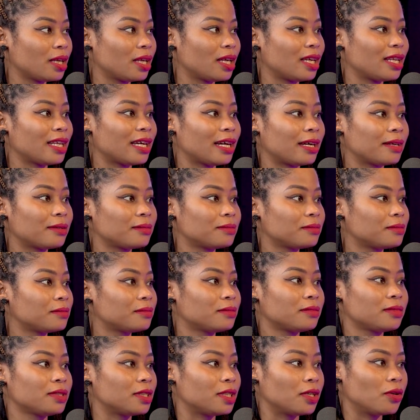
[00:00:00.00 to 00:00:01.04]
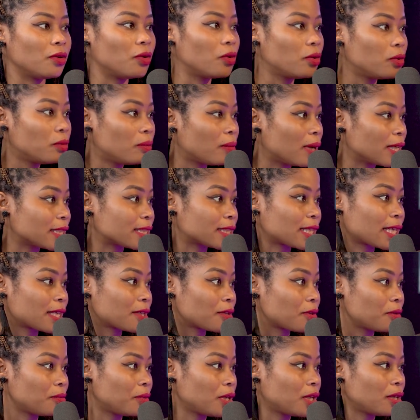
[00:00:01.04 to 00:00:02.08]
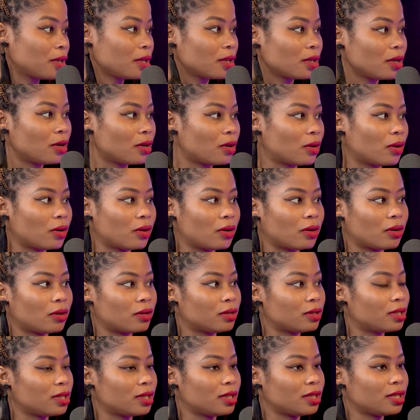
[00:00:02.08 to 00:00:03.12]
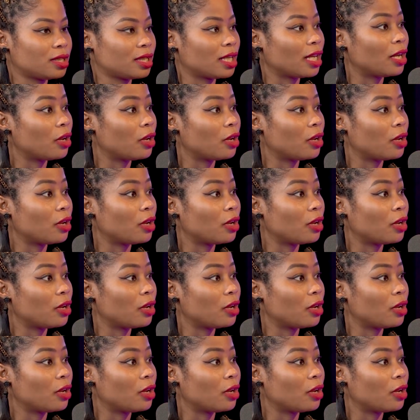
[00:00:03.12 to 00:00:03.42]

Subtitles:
Either the whole masectomy or the